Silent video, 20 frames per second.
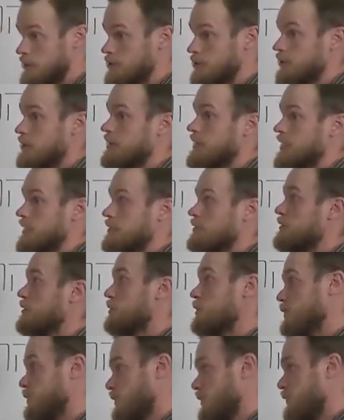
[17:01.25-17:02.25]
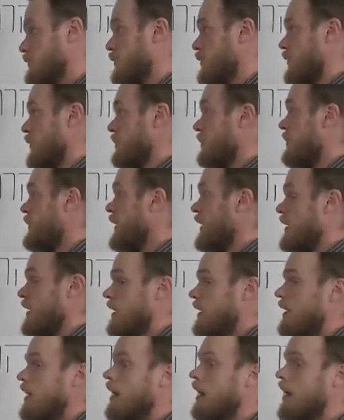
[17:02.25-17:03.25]
and so it takes the plural form
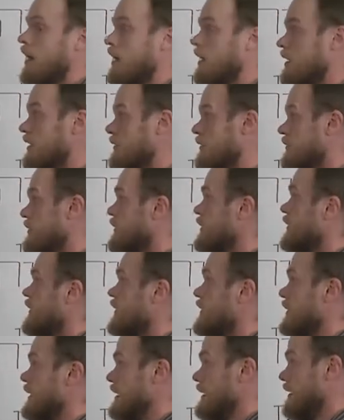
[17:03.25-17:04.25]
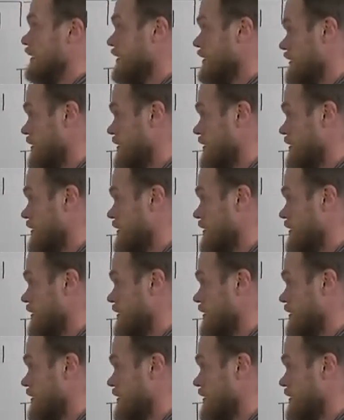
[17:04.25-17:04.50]
of the